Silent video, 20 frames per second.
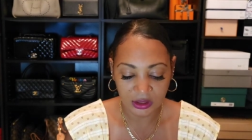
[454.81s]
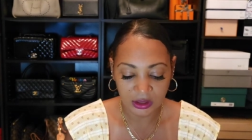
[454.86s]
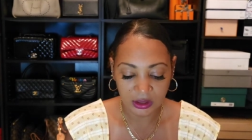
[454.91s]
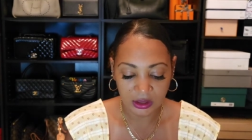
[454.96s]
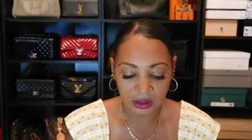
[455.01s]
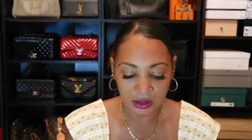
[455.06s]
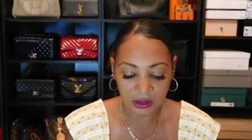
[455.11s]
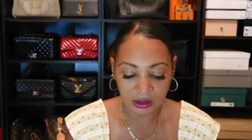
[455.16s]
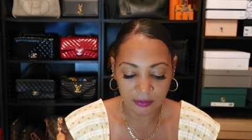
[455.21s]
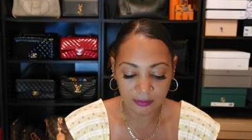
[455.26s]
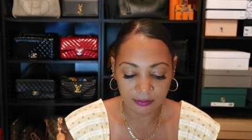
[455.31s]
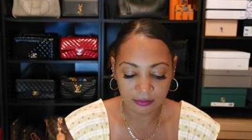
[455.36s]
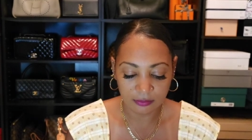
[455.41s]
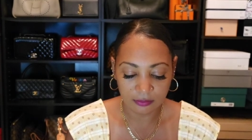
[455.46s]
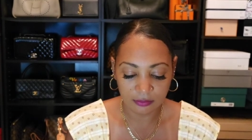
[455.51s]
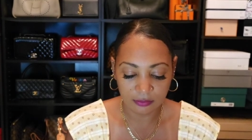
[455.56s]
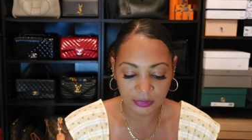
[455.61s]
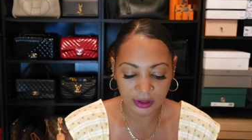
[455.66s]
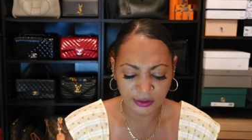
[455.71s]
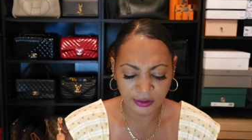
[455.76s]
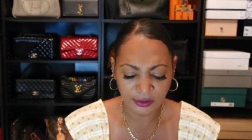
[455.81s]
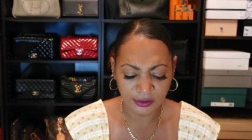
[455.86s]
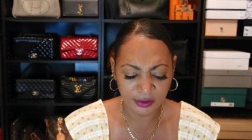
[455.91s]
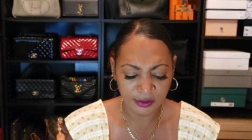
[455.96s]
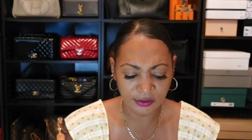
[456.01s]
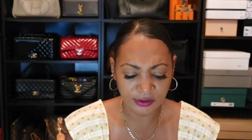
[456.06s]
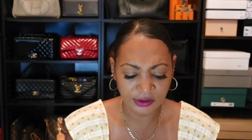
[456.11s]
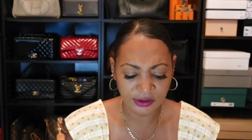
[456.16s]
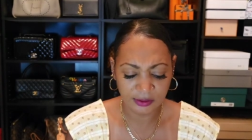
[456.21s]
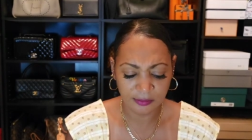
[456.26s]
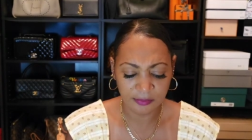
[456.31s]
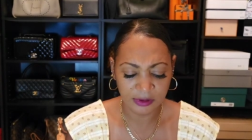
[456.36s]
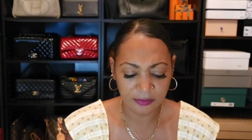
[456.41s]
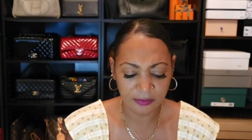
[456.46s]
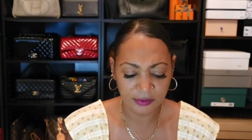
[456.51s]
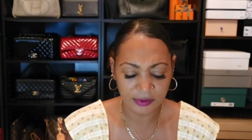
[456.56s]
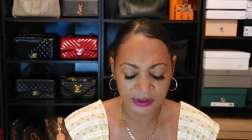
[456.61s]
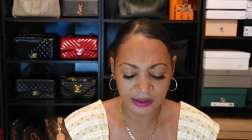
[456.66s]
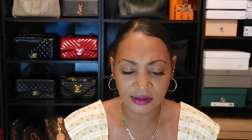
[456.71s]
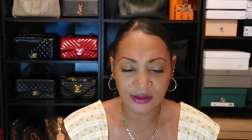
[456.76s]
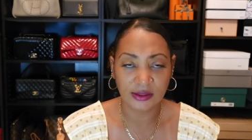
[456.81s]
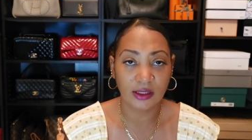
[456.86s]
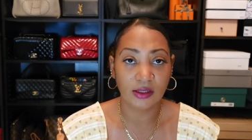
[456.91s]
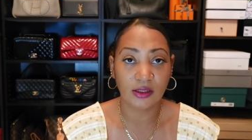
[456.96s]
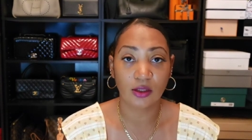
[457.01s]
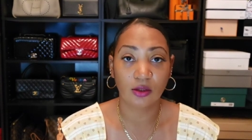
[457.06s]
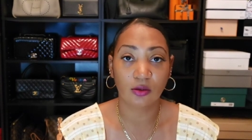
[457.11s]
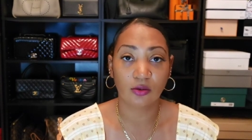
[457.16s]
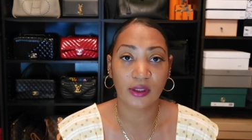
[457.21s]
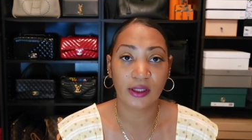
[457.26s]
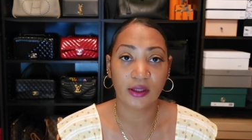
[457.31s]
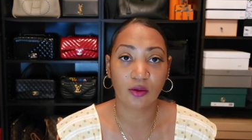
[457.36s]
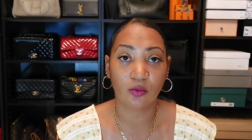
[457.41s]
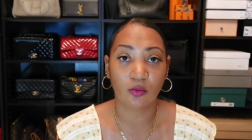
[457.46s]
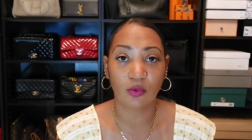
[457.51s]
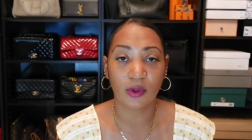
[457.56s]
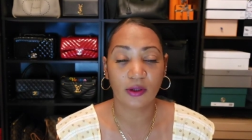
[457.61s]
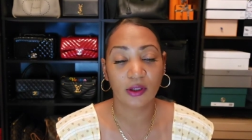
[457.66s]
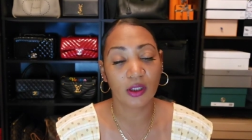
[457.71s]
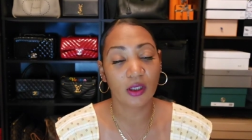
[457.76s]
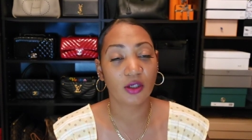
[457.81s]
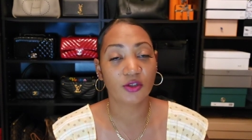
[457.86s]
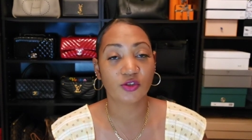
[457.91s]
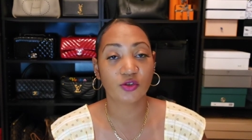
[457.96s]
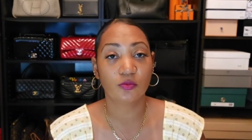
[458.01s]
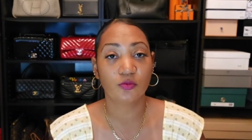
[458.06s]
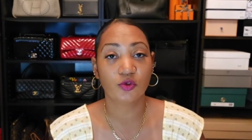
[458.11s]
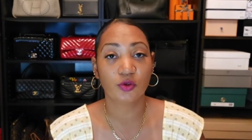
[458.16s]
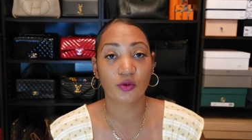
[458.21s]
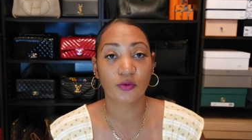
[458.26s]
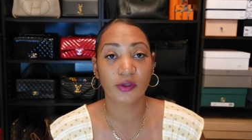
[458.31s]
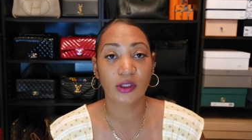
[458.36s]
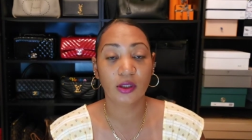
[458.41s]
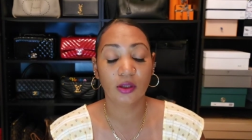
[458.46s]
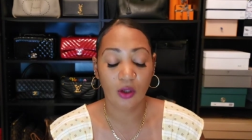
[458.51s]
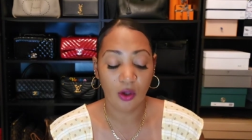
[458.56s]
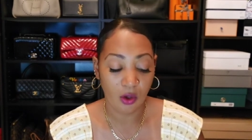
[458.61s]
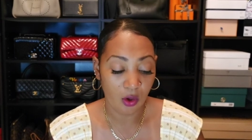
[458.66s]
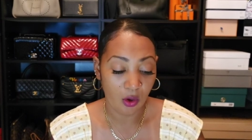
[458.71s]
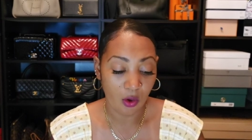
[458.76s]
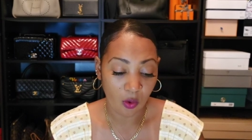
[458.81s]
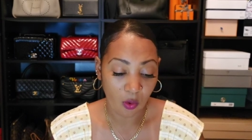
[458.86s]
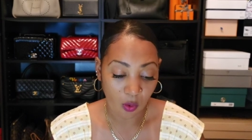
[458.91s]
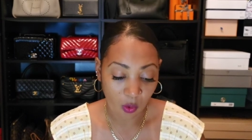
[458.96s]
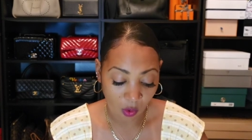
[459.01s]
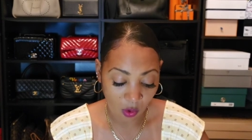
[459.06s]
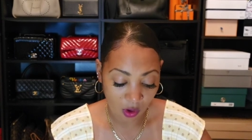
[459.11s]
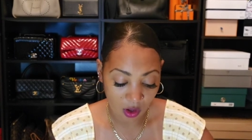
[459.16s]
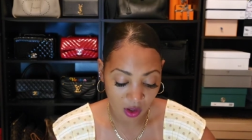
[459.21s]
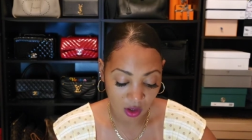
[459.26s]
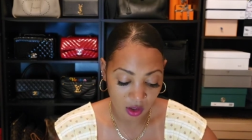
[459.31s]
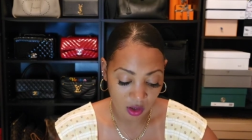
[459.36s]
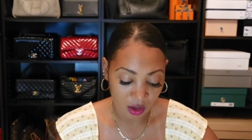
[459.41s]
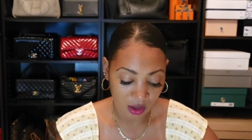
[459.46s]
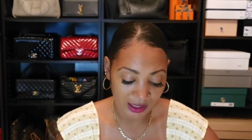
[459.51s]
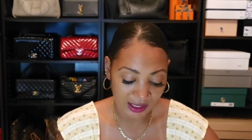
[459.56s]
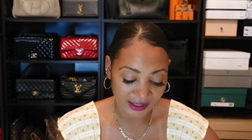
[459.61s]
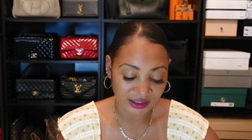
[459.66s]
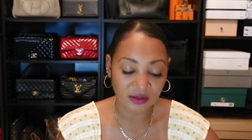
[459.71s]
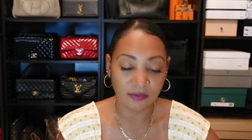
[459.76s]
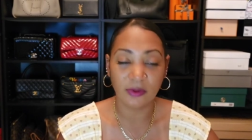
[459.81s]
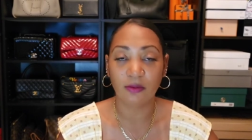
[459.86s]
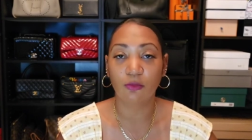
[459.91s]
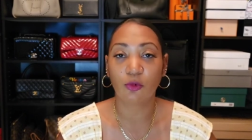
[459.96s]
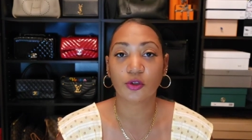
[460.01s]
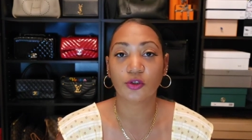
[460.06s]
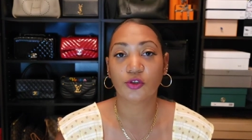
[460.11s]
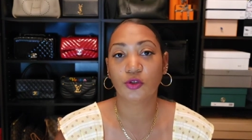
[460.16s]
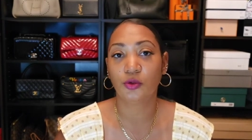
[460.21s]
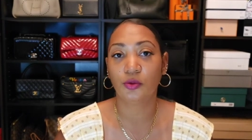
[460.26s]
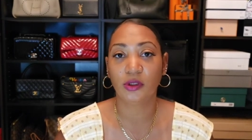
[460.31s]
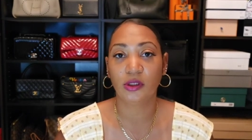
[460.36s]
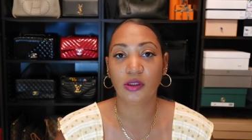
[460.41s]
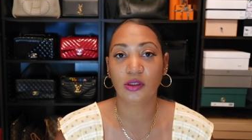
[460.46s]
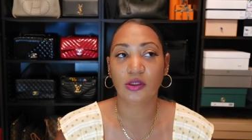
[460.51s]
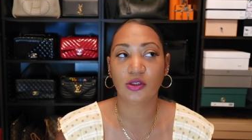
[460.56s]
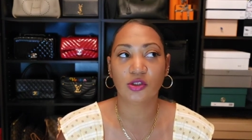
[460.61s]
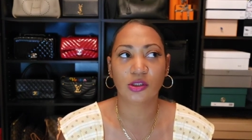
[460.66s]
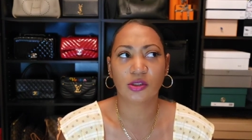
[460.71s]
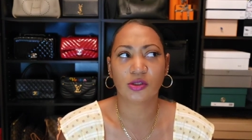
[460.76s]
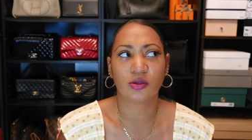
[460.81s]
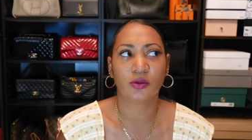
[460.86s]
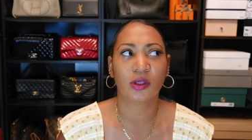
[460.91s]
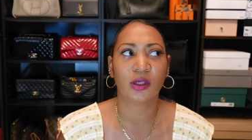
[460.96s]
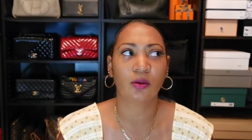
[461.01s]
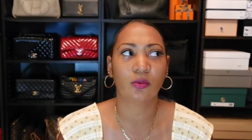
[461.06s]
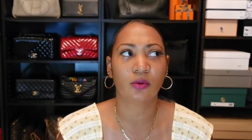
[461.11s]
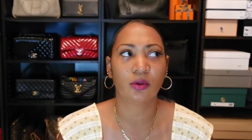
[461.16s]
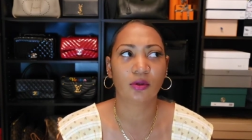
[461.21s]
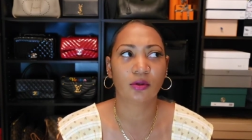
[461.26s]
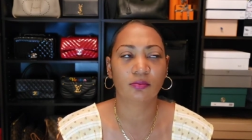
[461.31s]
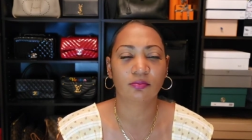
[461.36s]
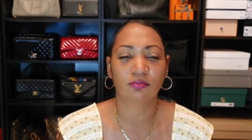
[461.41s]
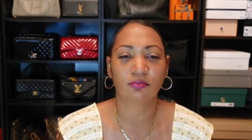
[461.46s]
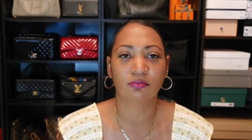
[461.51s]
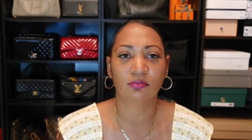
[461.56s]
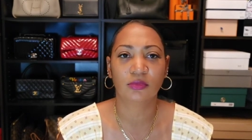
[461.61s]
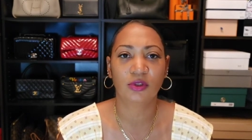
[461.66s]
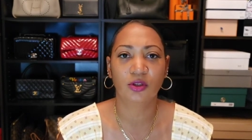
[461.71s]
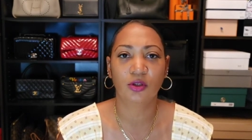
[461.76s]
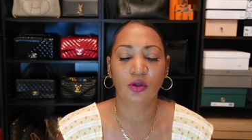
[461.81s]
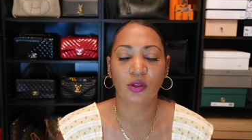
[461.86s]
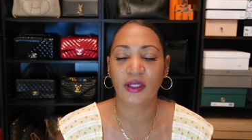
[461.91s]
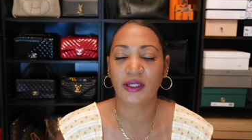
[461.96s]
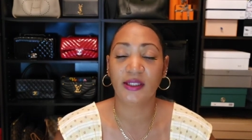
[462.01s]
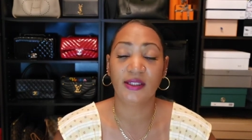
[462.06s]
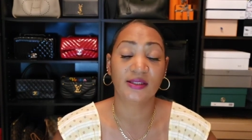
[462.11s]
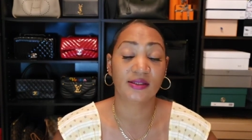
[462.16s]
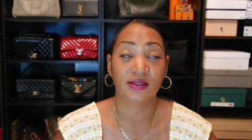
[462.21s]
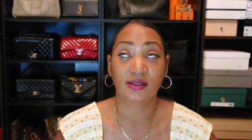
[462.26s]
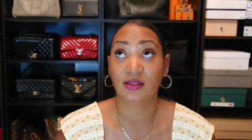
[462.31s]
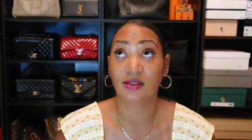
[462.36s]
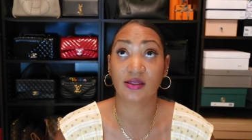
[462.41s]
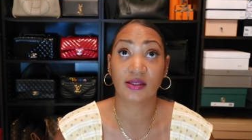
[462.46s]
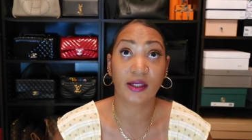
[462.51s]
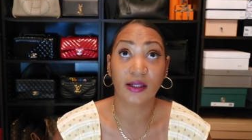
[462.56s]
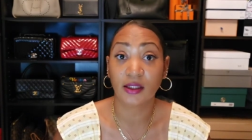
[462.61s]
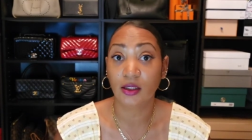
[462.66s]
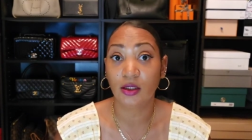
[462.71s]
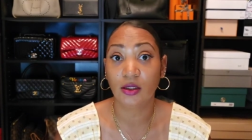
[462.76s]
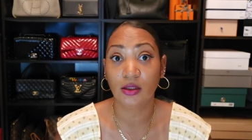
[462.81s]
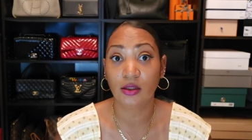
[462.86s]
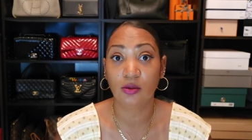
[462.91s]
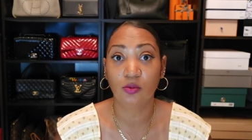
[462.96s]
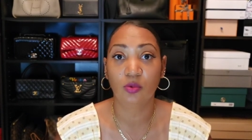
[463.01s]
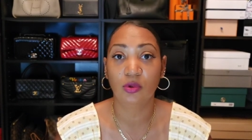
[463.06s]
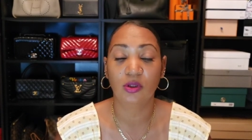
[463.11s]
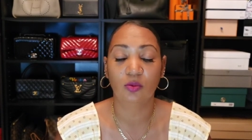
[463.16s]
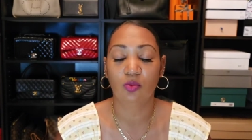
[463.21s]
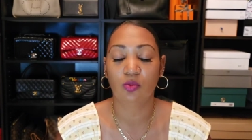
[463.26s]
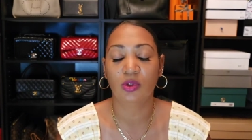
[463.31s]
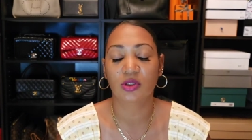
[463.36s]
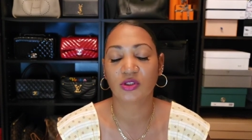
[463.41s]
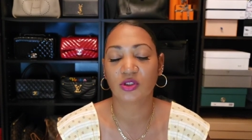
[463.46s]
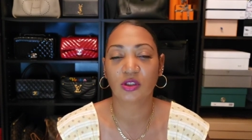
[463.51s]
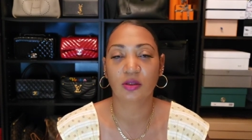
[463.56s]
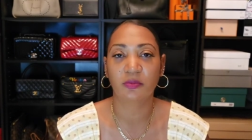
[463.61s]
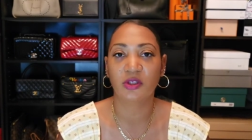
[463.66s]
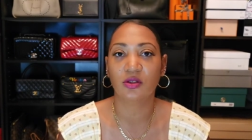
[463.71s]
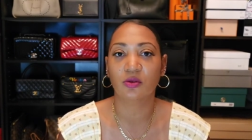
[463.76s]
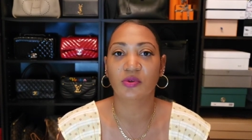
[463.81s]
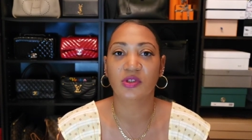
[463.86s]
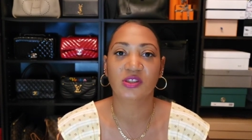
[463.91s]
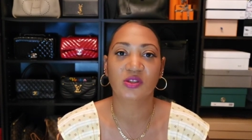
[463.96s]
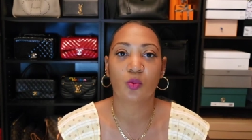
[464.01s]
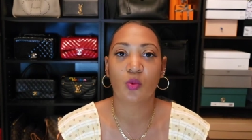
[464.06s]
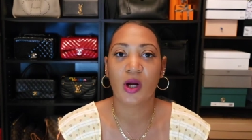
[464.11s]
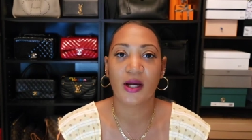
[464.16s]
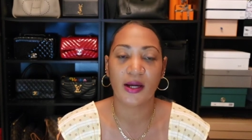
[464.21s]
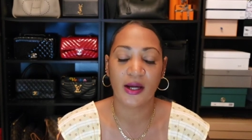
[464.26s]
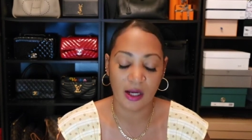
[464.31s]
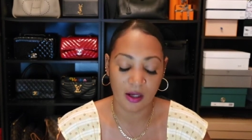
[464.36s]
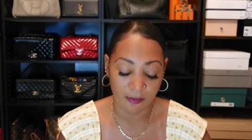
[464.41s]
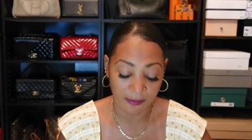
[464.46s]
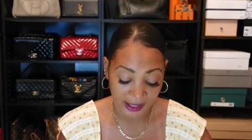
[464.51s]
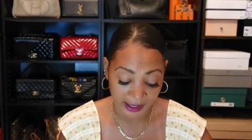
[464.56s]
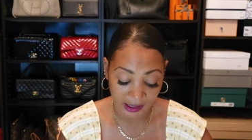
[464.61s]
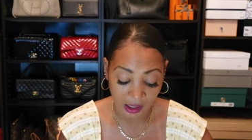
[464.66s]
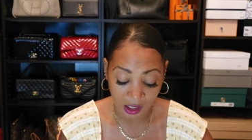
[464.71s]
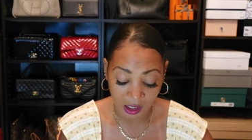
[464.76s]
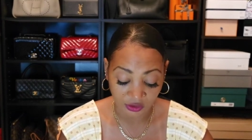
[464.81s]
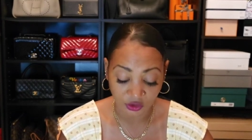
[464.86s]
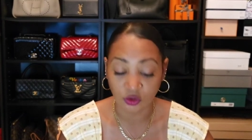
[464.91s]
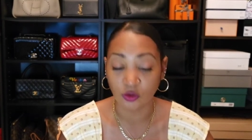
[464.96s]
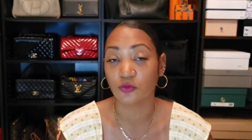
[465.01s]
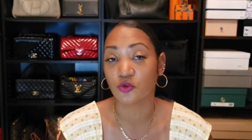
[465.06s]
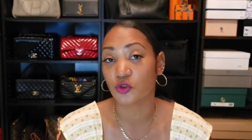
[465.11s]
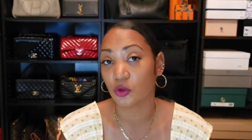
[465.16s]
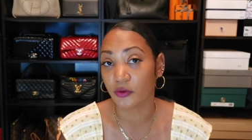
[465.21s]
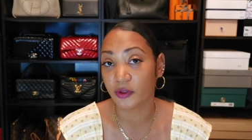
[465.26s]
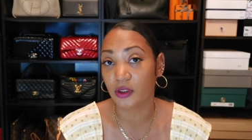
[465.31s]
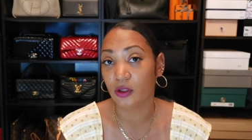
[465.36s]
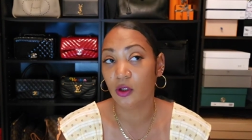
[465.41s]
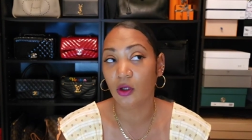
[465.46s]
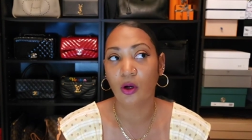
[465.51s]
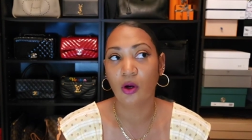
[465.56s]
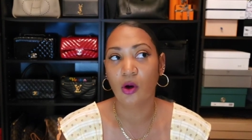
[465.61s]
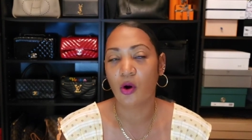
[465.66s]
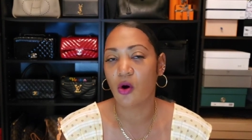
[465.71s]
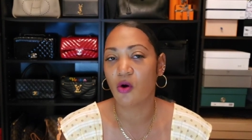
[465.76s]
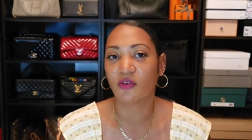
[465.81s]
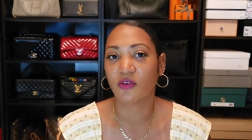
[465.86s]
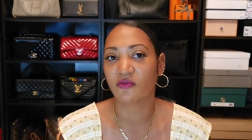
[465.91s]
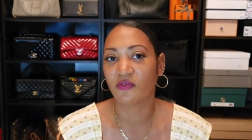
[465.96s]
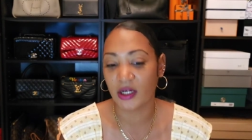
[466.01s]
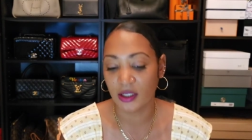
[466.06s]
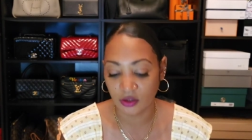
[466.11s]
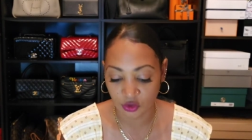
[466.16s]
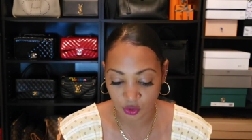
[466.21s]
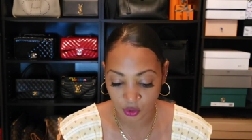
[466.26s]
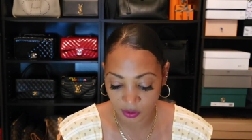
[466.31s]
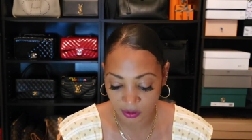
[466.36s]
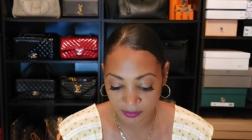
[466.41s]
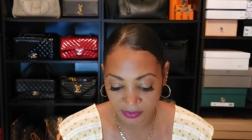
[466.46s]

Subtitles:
I know there's some people that say they don't like wearing costume jewelry, or it has to be more to it than just, okay, well, you know, like, is the design good? What's going to be the reason why I buy costume jewelry over fine jewelry?